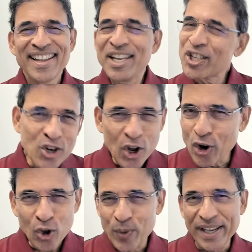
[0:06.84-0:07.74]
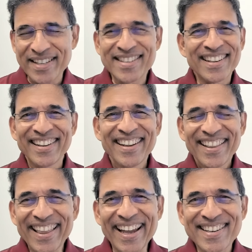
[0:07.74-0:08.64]
It's not always
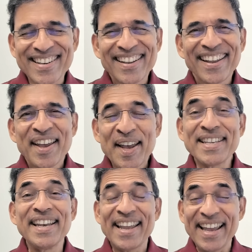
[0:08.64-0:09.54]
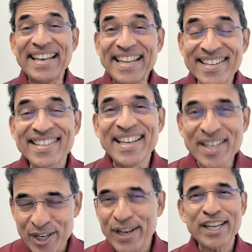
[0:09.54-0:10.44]
that as an elite
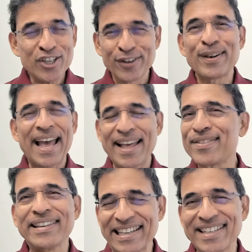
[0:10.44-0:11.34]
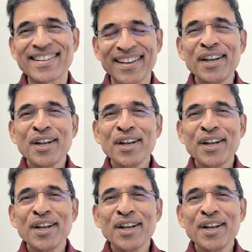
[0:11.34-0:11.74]
international athlete